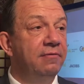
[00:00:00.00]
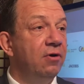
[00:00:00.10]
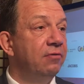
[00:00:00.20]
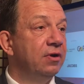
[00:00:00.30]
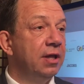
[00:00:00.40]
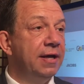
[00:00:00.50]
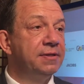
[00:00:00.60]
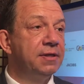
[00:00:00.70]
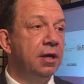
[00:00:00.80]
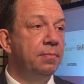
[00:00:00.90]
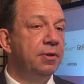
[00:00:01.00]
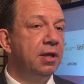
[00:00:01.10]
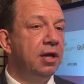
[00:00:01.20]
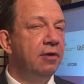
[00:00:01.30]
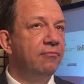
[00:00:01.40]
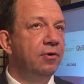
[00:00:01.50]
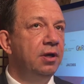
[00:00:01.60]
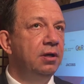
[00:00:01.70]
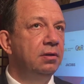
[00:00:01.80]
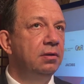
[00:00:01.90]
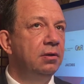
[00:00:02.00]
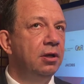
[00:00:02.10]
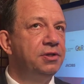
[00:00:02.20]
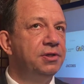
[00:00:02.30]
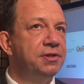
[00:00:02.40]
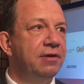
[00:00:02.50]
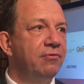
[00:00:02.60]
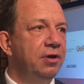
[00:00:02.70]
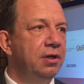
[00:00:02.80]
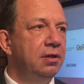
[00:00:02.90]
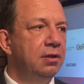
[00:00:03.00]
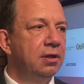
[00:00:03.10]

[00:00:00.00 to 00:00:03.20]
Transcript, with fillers: the evolving landscape in that not just every